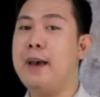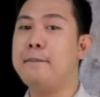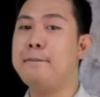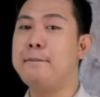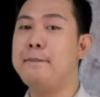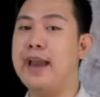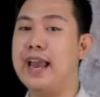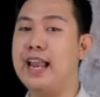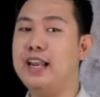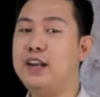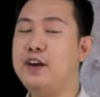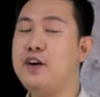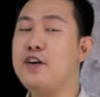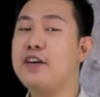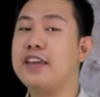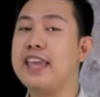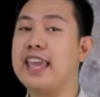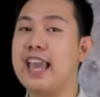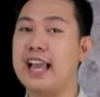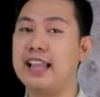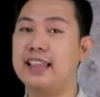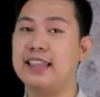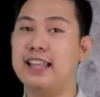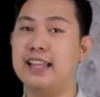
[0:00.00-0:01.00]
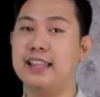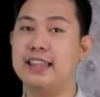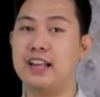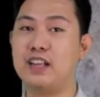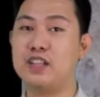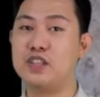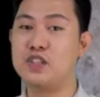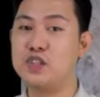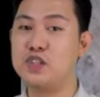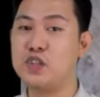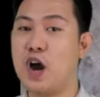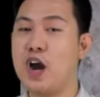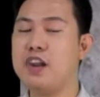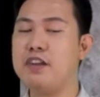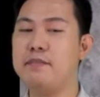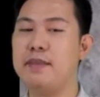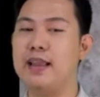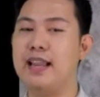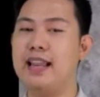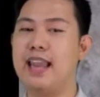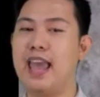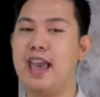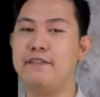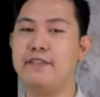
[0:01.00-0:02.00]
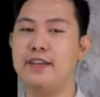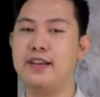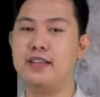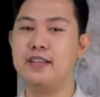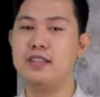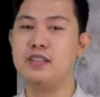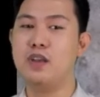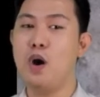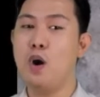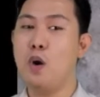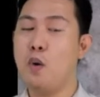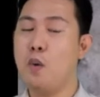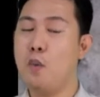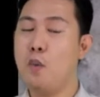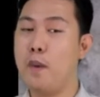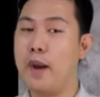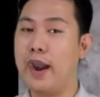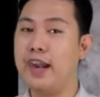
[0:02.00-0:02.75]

By looking at the taxonomy levels, where